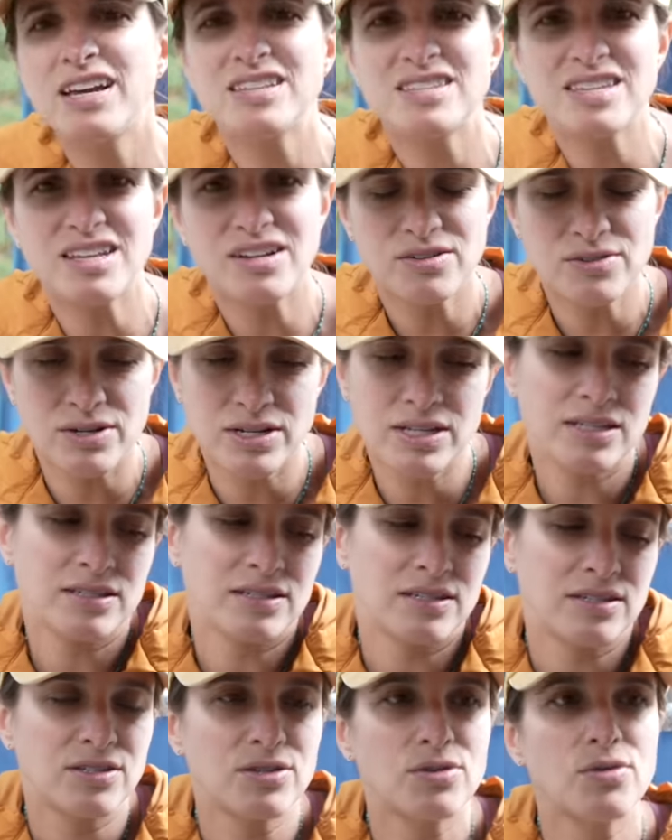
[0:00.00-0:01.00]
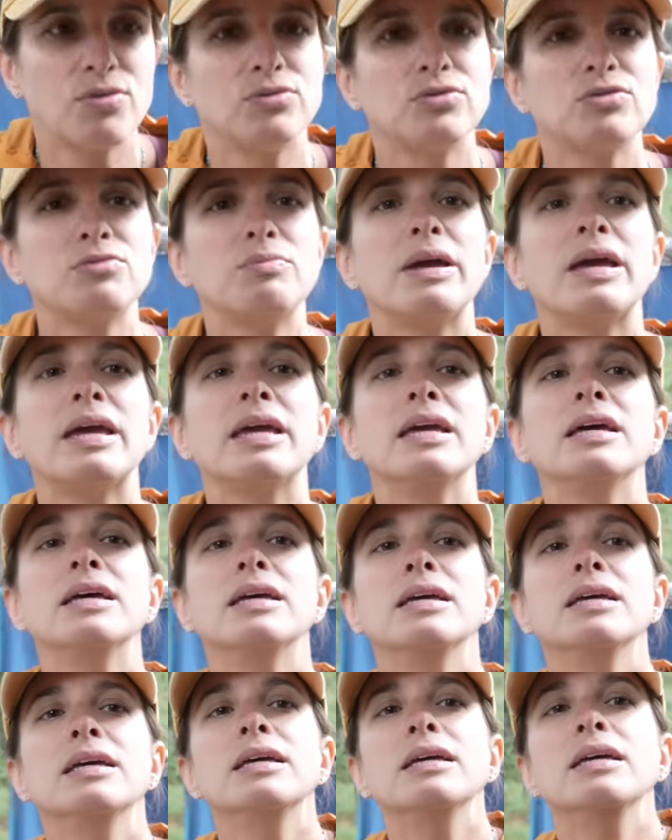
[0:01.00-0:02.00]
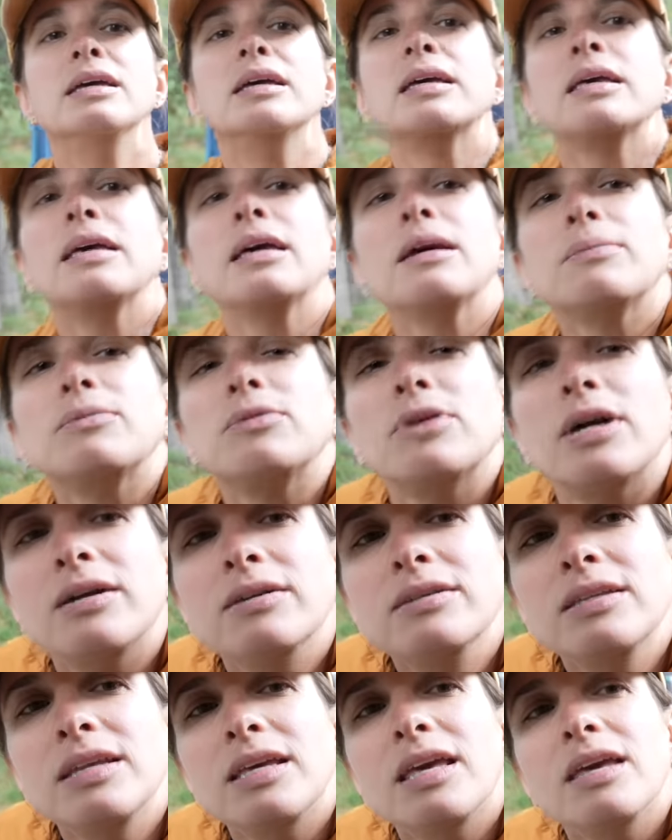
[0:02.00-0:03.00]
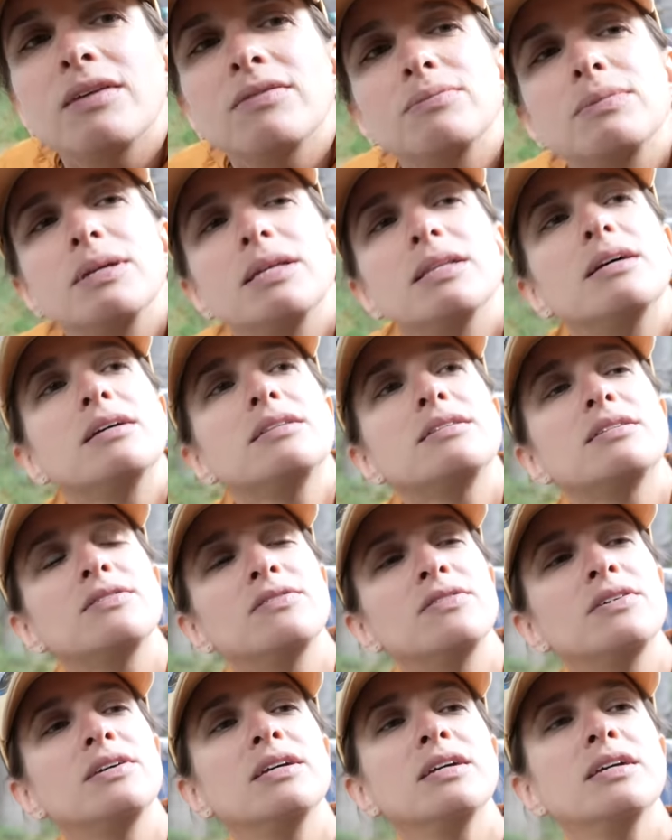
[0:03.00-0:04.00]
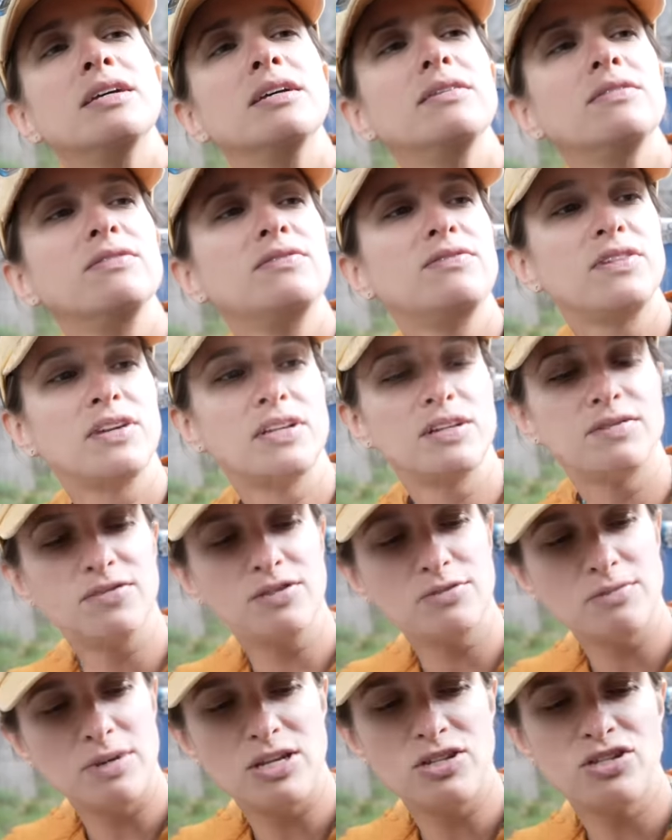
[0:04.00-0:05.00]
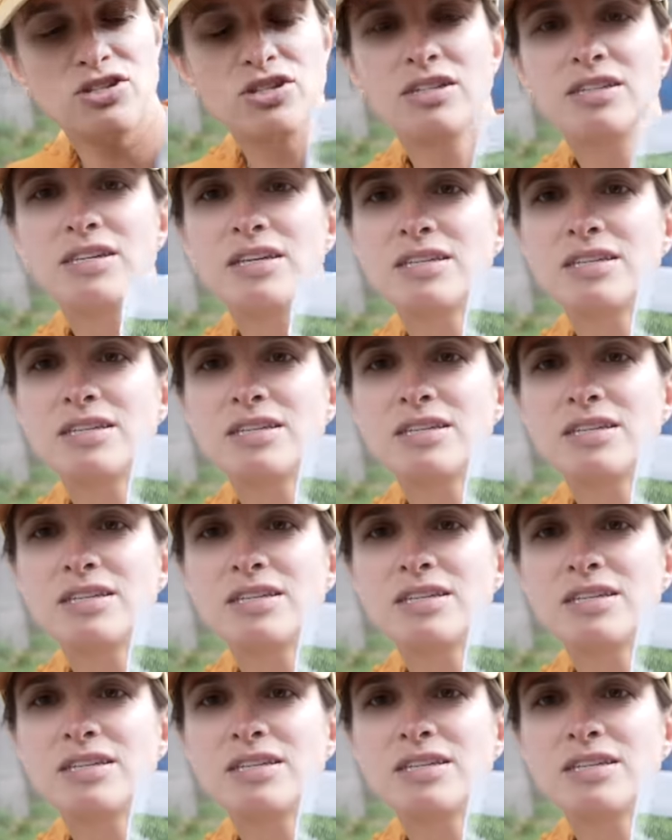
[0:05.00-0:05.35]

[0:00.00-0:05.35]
I said already, this is the Coulter Bay campground. They gave me lots of fun information.